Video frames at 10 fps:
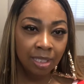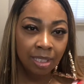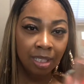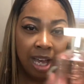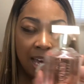
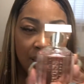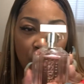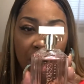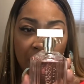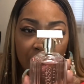How the
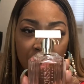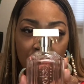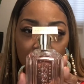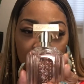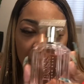
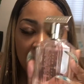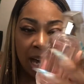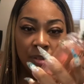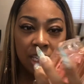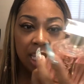bottle, I
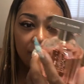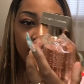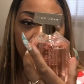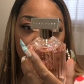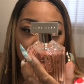would give
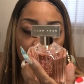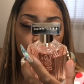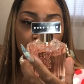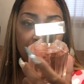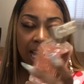it
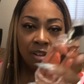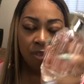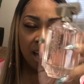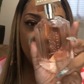1 out of 5.